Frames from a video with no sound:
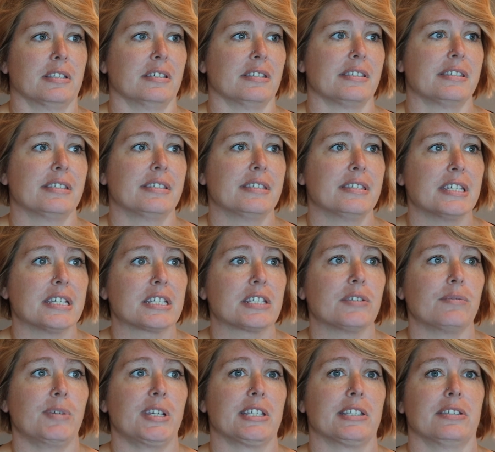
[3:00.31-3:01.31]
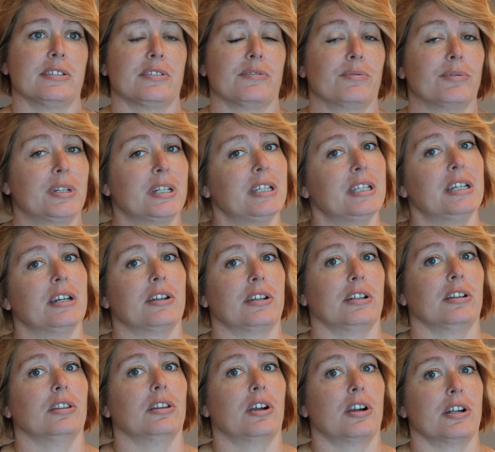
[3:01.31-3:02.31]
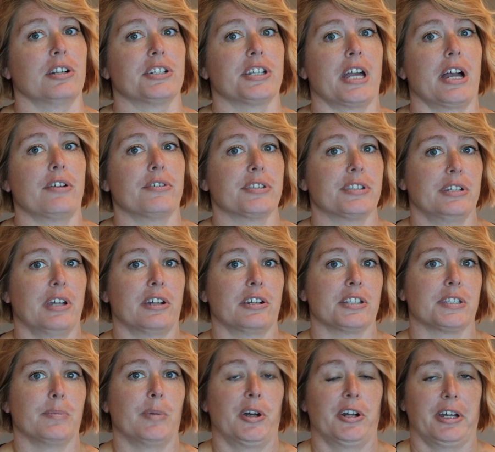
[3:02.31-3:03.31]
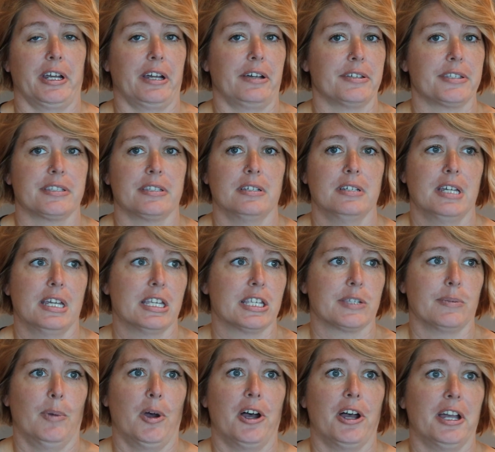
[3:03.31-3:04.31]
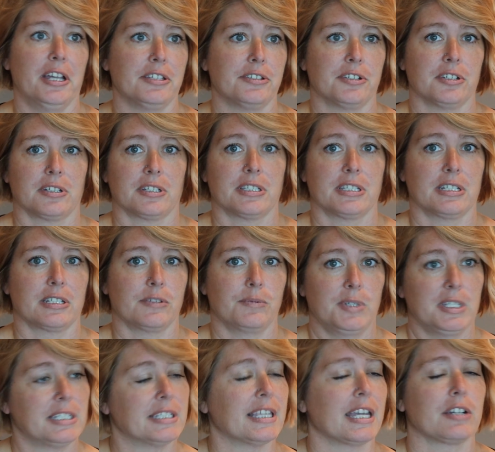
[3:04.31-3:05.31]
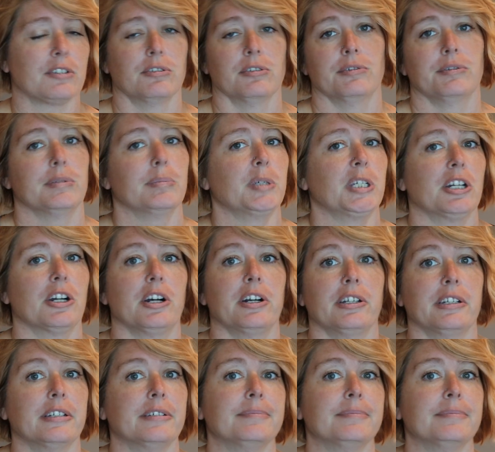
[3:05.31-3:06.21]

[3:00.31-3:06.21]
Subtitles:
And 6 weeks is really on a large house, not a small house. Small house took 6 weeks, that crew would be gone.